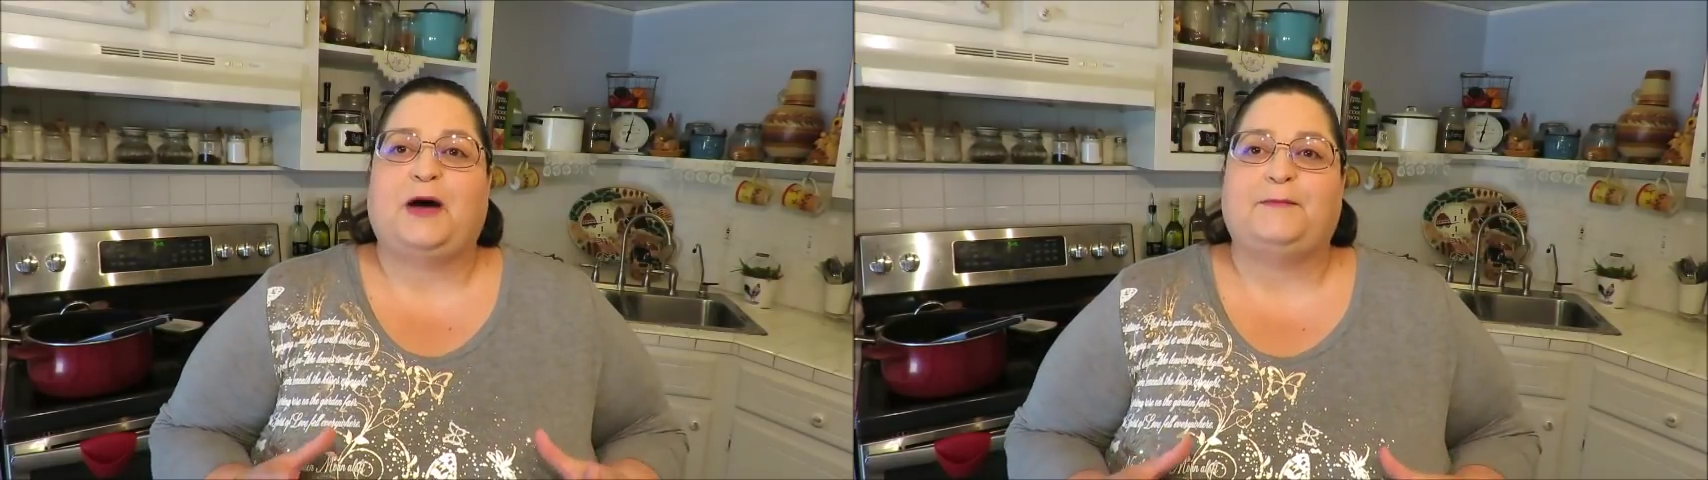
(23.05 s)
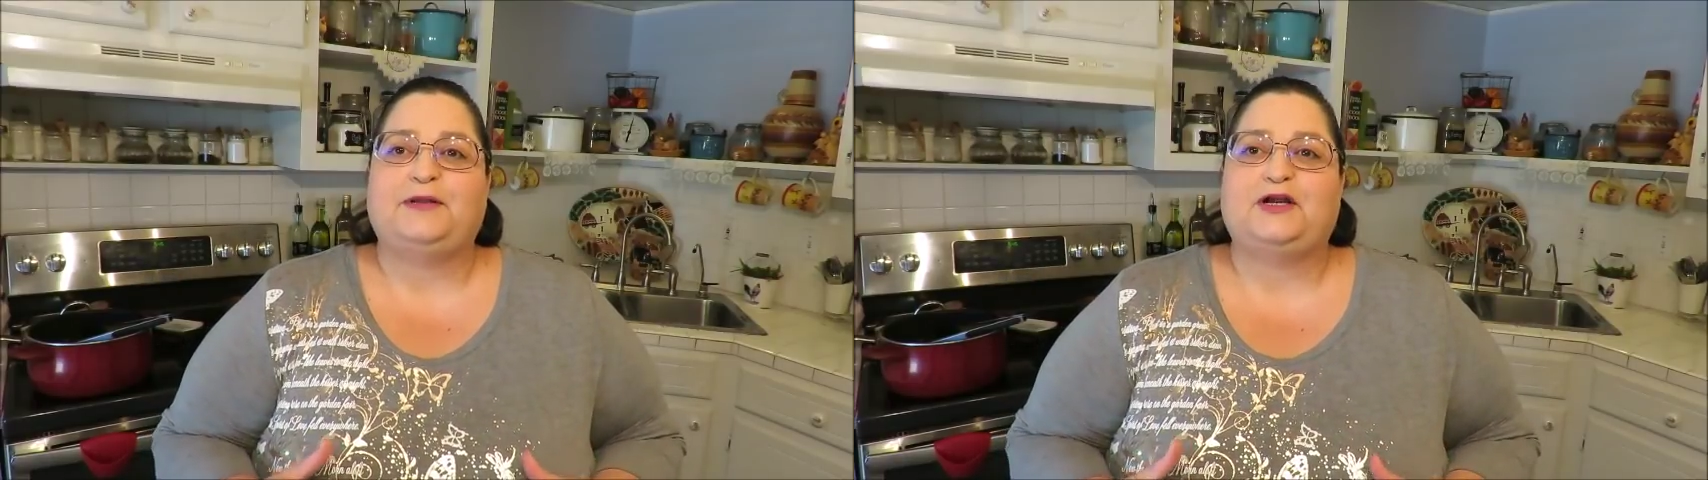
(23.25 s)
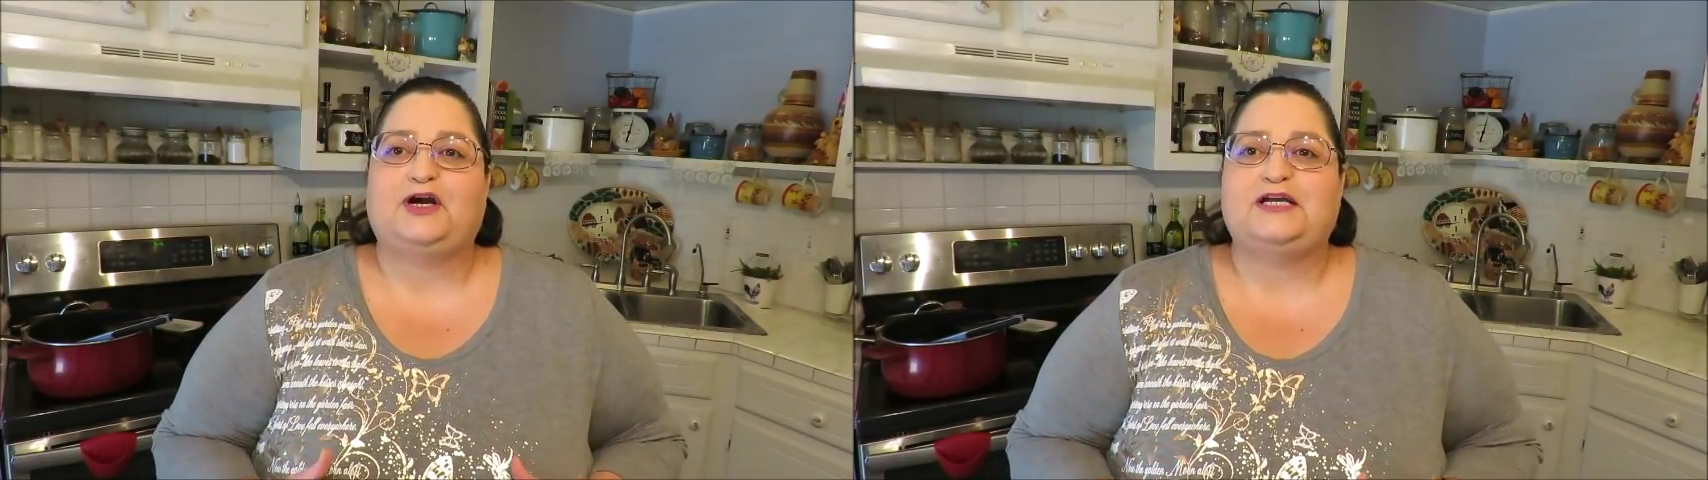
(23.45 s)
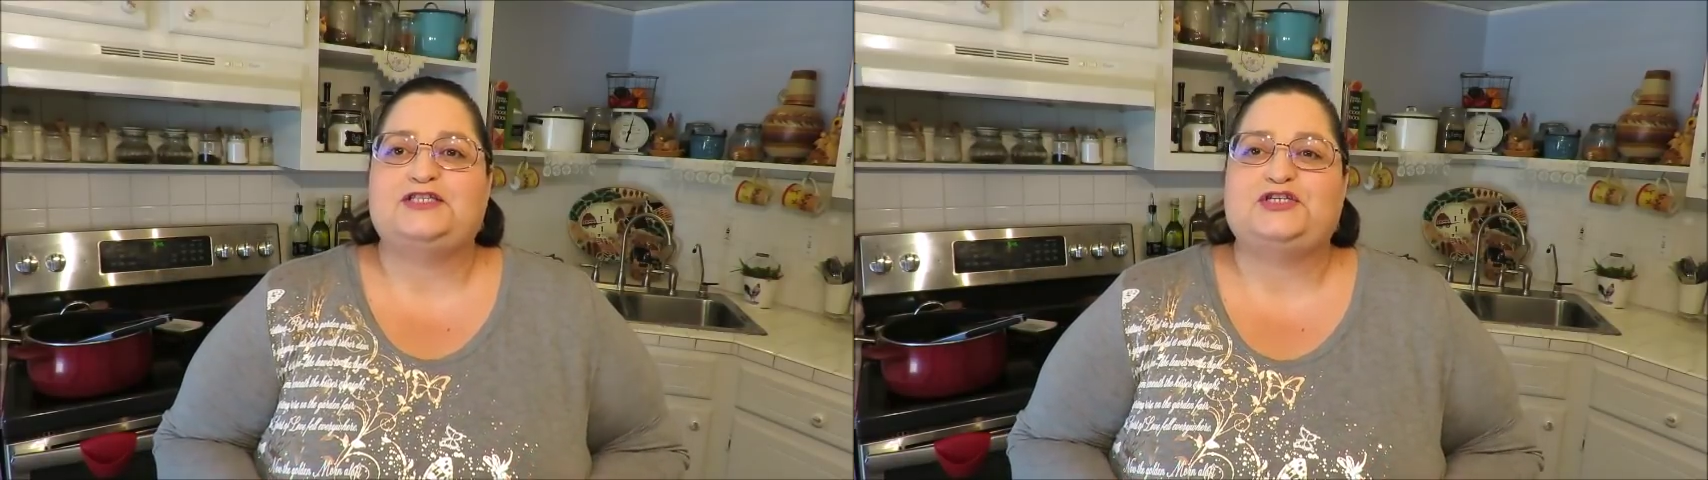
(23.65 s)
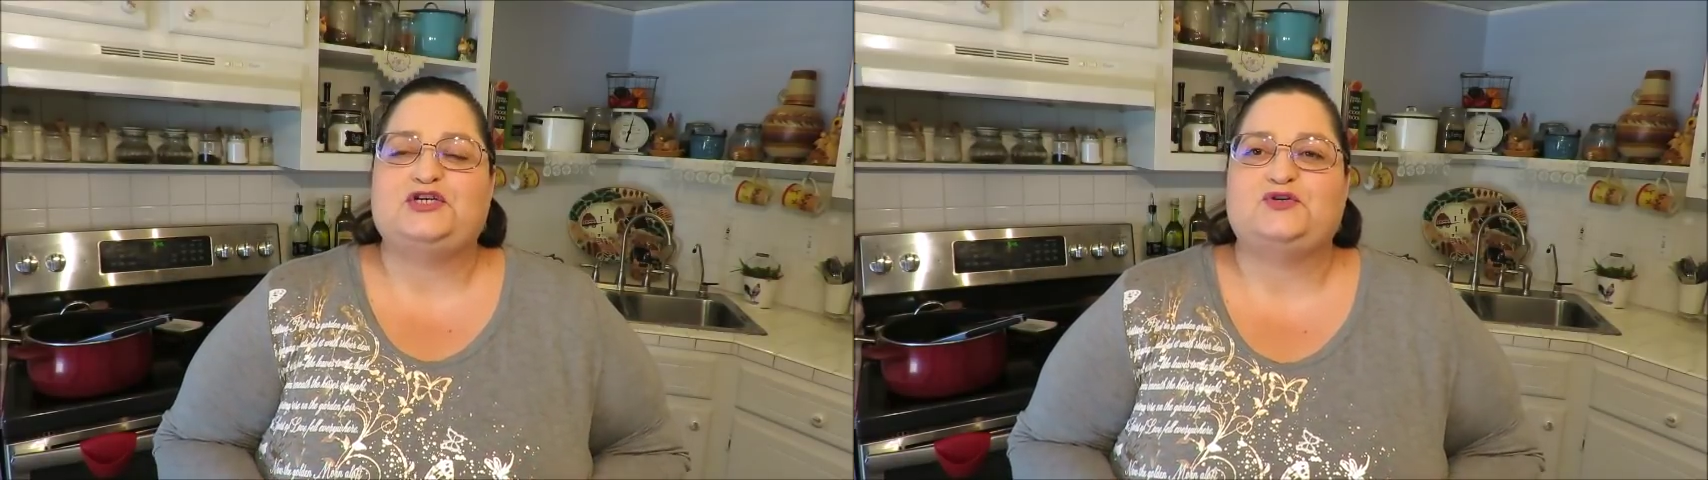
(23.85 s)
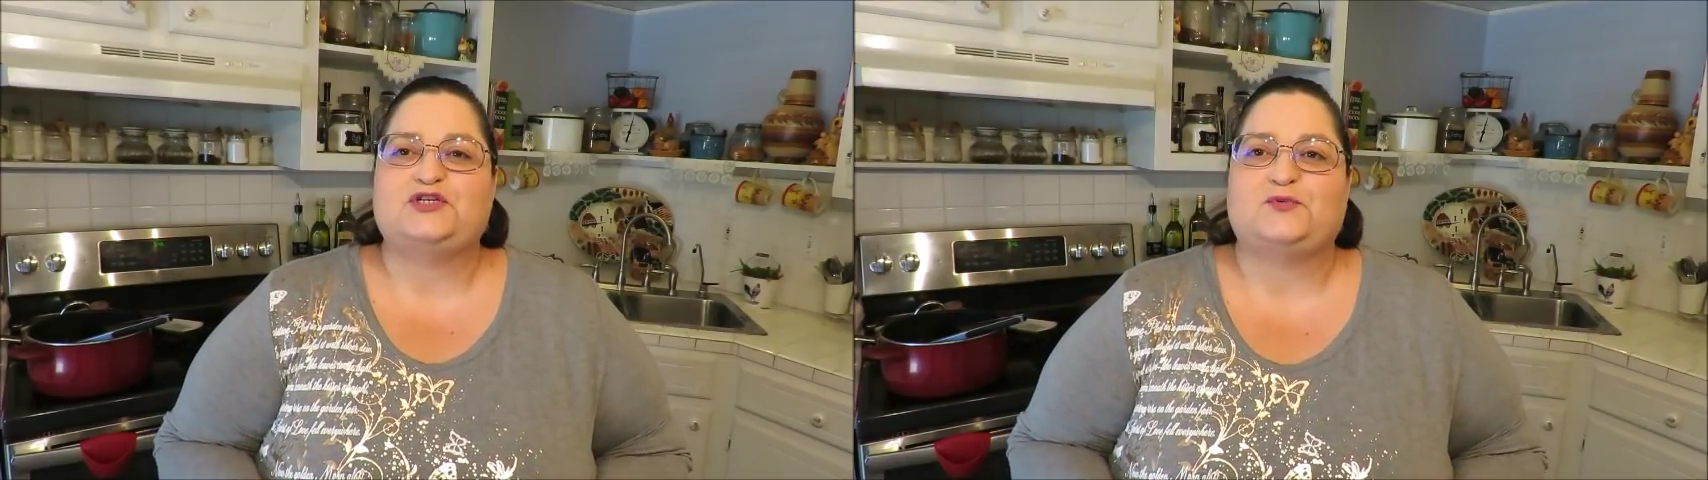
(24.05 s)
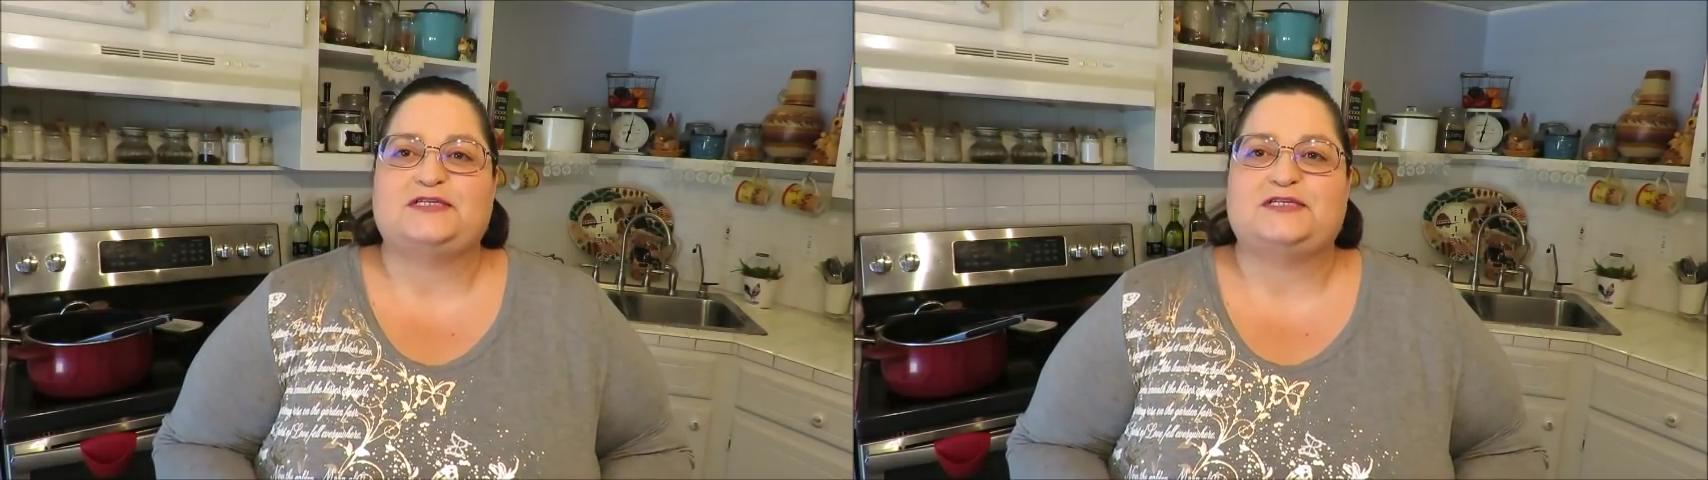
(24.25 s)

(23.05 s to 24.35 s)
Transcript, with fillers: popular is to use it